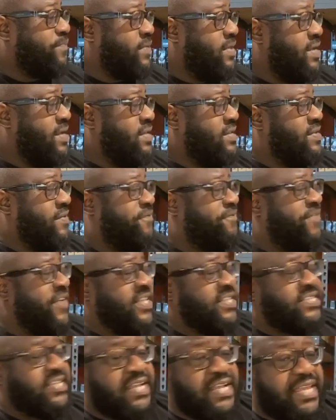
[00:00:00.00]

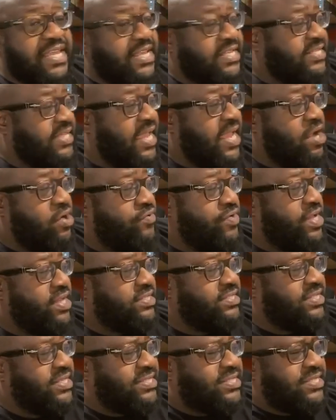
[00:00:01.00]
defense against Arians.
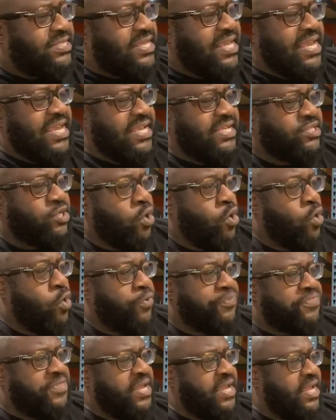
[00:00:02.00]
This is his whole
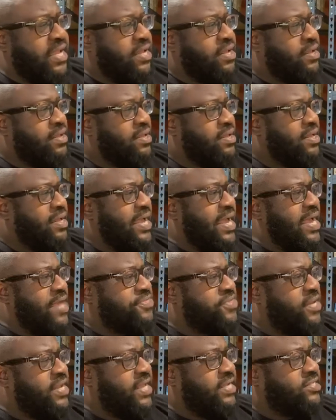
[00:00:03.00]
thing.
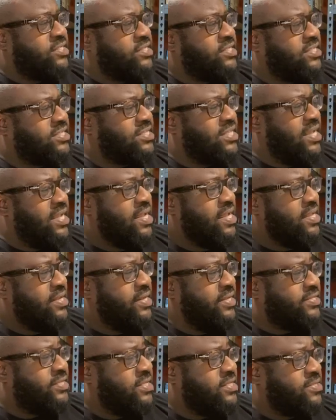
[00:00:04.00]
Athanasius' thing.
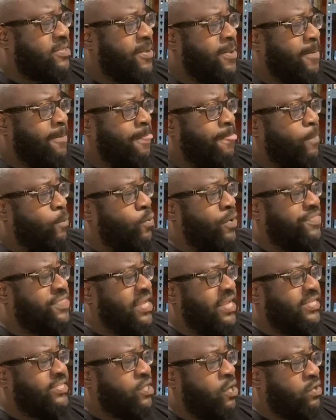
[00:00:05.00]
This is what
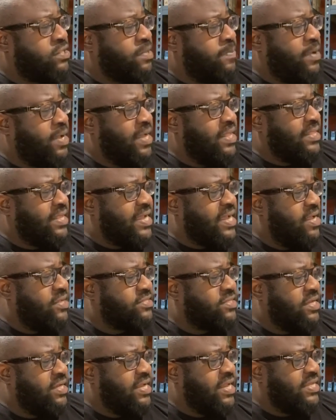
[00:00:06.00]
they talked about at the
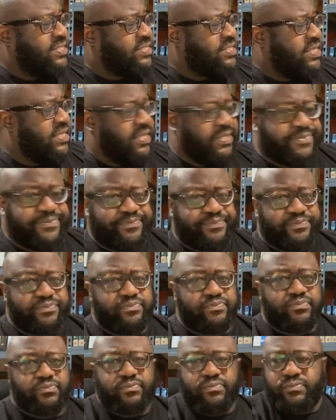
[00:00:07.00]
Council of Nicaea.
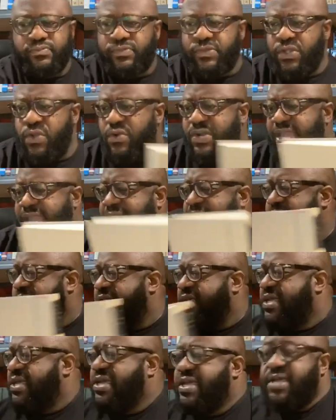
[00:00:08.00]
Okay?
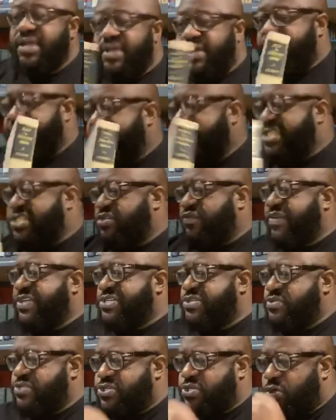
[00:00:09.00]
This is
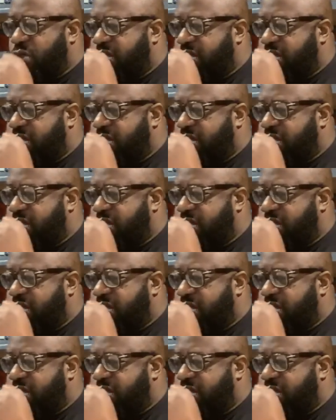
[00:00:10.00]
original source.